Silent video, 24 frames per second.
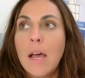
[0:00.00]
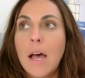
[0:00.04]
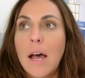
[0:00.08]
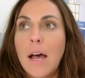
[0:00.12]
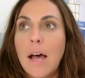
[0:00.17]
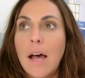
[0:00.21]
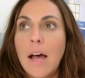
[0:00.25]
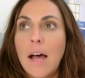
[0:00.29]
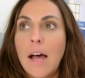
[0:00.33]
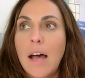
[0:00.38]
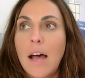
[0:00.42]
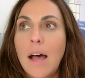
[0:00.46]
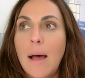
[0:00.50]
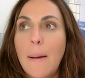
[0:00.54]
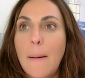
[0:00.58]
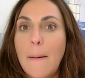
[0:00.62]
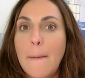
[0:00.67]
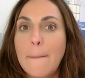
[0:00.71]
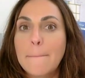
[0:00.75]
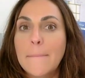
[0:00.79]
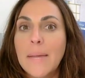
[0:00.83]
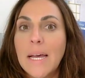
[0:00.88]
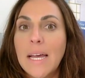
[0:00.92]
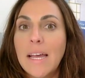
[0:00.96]

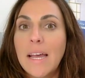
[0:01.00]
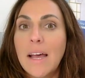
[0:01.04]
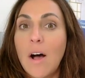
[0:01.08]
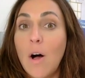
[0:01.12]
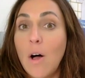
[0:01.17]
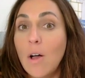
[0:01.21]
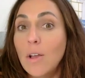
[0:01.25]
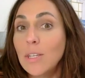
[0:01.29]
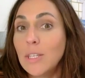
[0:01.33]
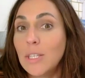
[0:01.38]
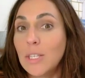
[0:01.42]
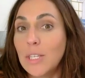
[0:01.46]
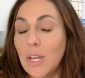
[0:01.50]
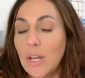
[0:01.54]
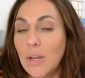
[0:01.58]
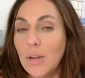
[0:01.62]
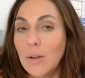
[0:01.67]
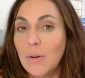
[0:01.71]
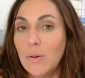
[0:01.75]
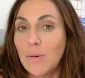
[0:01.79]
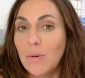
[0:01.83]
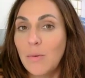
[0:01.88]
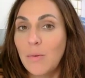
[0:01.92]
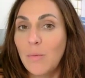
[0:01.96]
um
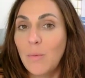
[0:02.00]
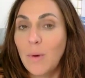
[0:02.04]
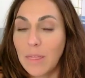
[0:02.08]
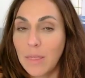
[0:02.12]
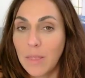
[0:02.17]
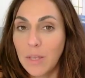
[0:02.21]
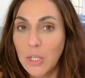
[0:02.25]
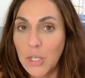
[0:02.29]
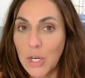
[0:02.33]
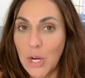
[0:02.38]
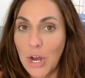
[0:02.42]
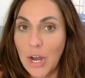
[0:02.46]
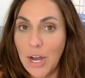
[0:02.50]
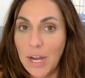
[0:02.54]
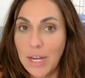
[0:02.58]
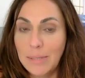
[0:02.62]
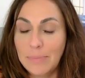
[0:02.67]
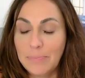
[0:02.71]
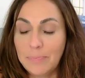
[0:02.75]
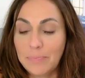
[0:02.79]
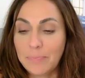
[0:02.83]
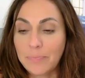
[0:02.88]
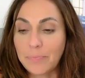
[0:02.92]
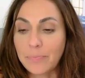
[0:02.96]
also with the
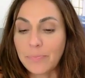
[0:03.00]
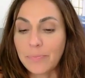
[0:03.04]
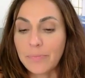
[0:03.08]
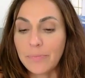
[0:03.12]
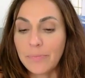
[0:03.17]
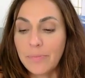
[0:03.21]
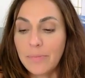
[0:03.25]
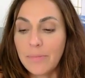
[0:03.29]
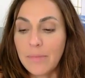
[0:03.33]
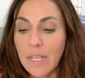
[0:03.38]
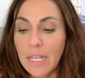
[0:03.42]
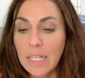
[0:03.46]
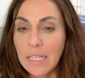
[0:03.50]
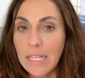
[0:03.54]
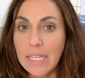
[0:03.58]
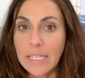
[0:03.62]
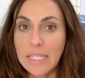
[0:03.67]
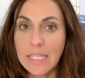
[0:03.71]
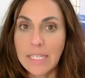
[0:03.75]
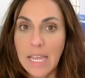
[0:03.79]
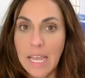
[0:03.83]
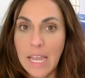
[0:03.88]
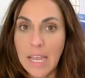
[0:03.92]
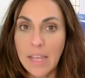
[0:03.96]
jaw
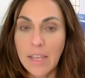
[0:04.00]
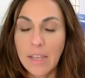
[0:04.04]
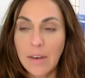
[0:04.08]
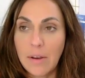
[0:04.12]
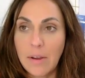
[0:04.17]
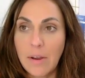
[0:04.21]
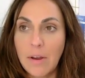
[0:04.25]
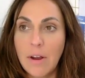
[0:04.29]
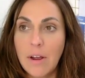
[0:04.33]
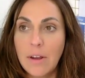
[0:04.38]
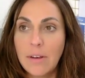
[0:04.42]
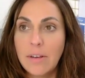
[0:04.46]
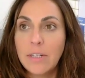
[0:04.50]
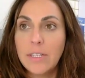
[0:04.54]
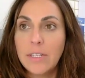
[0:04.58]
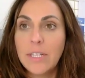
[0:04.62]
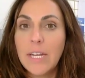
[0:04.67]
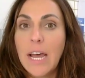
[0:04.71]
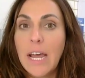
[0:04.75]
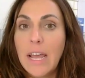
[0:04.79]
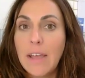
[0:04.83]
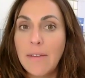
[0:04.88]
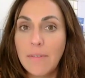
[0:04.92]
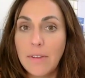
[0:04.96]
let's say, you know, you're on your
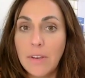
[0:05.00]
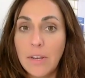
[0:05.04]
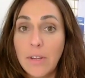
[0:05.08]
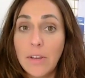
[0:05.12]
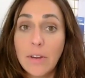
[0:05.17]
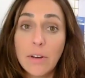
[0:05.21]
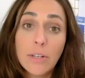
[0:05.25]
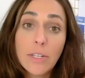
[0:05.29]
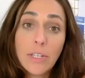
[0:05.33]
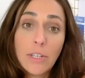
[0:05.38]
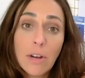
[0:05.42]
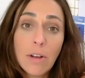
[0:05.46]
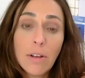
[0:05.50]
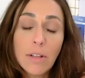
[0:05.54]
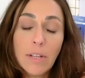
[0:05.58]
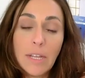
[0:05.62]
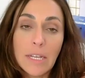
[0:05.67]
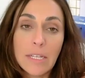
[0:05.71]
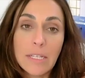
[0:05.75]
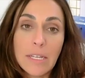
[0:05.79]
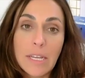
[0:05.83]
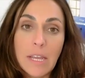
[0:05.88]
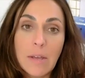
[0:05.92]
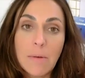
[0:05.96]
dive and you're
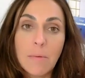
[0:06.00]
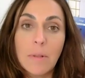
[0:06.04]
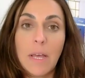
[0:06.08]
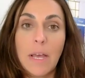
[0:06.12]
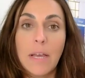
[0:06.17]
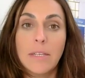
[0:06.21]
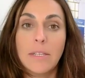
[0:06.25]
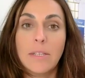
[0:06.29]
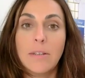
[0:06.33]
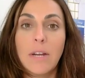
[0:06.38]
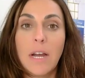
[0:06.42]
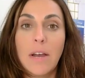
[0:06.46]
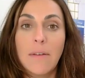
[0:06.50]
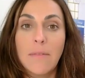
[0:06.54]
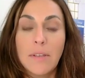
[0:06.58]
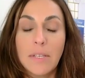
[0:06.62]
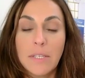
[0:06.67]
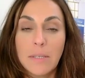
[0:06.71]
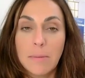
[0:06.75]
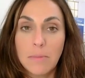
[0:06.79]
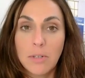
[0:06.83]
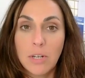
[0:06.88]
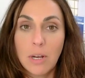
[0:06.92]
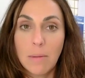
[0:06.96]
struggling to equalize, you're
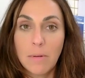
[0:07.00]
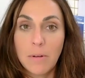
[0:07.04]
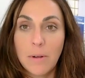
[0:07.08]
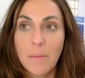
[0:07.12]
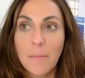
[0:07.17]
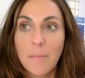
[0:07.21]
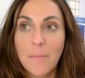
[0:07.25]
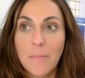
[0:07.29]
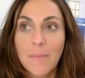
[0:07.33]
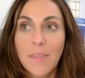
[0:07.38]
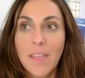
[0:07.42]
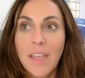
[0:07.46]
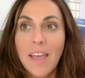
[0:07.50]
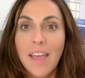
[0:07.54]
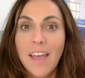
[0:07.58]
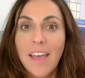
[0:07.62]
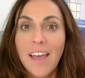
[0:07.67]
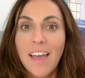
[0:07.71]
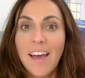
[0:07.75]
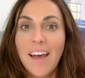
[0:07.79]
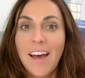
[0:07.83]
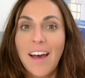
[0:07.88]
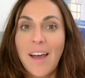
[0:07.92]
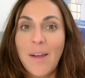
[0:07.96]
having some trouble.
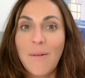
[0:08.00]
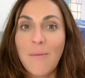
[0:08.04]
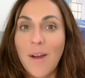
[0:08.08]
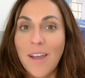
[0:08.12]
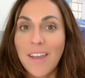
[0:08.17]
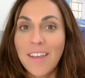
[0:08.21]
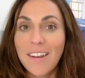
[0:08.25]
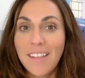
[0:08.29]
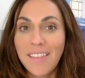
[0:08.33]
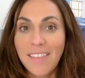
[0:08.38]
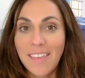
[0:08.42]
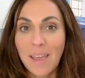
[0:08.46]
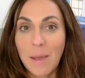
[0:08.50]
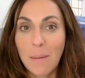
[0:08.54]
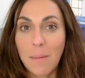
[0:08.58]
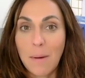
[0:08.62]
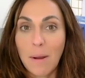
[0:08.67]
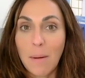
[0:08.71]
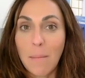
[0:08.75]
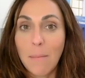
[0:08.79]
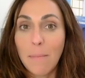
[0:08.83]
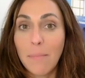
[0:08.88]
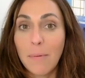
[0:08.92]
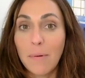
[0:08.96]
I want you to think
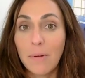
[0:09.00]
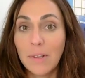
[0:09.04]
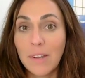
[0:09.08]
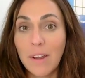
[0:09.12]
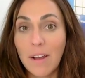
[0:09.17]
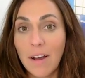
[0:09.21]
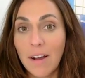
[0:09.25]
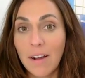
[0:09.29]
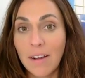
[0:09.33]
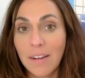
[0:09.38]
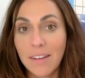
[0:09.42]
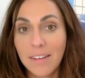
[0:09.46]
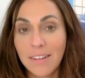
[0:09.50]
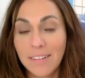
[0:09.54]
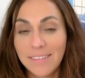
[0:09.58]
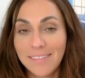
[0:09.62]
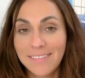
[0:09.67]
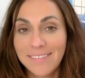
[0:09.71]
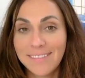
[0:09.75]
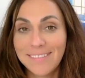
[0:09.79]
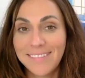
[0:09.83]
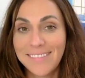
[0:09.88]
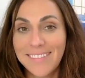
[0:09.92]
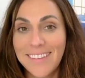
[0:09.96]
about a bulldog.
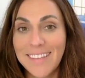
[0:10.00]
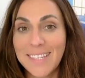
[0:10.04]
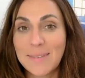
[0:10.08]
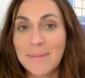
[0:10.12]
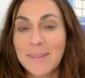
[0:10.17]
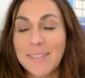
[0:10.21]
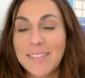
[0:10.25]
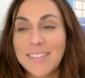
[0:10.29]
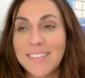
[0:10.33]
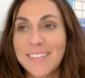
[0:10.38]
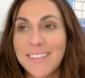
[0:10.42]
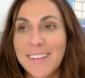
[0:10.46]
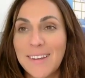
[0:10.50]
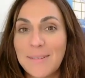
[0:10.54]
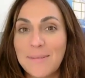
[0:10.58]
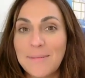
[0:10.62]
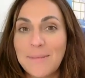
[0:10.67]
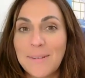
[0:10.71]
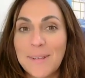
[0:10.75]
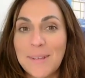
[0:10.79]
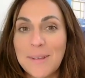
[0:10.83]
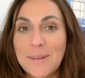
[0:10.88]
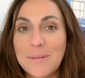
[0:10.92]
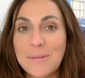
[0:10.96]
This was a
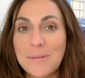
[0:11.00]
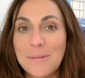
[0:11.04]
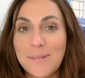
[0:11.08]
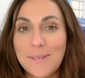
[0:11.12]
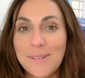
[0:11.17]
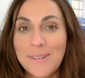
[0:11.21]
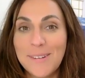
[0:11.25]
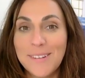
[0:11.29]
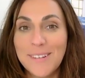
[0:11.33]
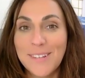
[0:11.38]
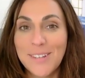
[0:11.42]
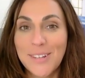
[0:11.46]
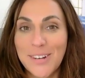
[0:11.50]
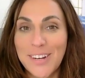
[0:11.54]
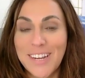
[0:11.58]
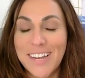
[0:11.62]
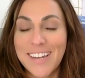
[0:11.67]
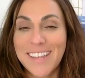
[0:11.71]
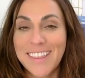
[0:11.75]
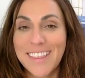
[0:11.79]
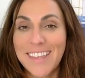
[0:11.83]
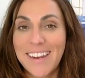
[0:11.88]
really cool trick